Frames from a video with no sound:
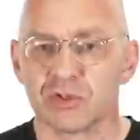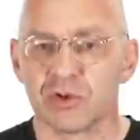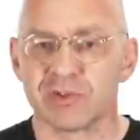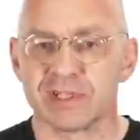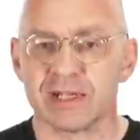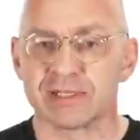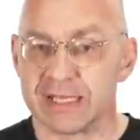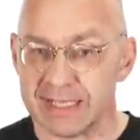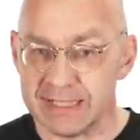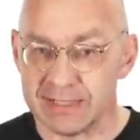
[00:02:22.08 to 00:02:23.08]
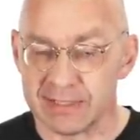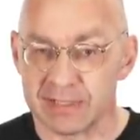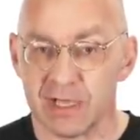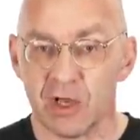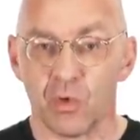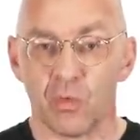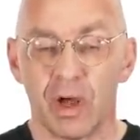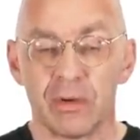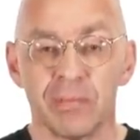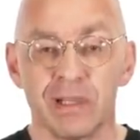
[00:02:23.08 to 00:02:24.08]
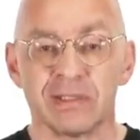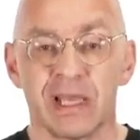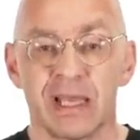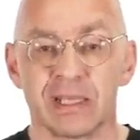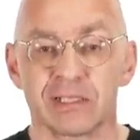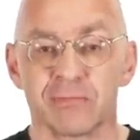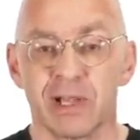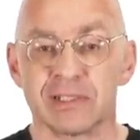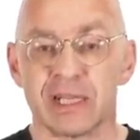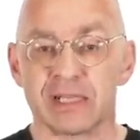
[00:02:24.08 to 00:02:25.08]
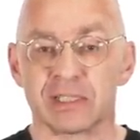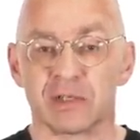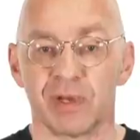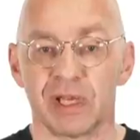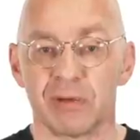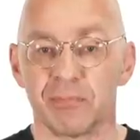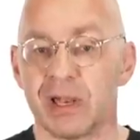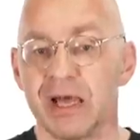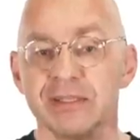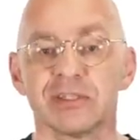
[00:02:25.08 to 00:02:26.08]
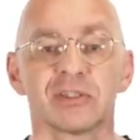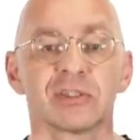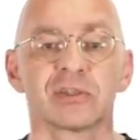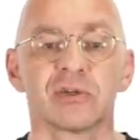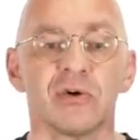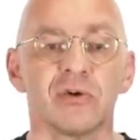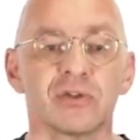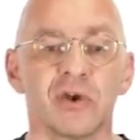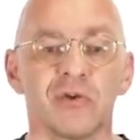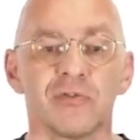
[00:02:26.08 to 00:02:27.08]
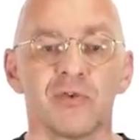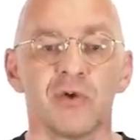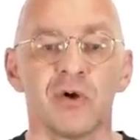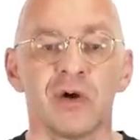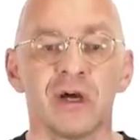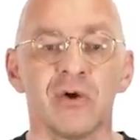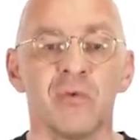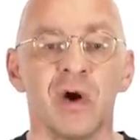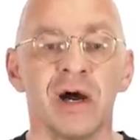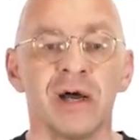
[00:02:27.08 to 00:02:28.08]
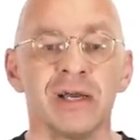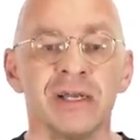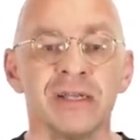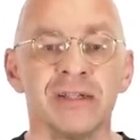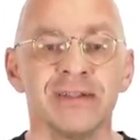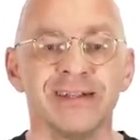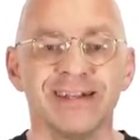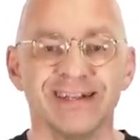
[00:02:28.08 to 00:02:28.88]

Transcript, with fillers: So the result is 1 plus x plus x squared plus goes on for a while